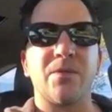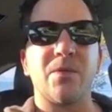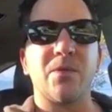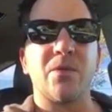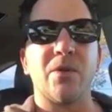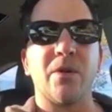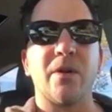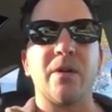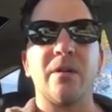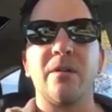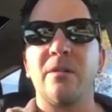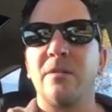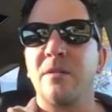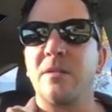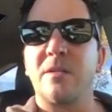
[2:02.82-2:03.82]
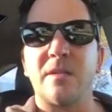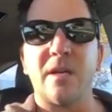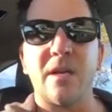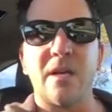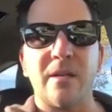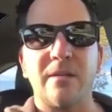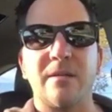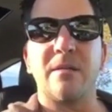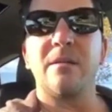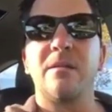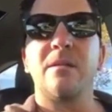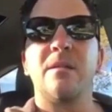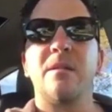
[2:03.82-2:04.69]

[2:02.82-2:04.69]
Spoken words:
for studs,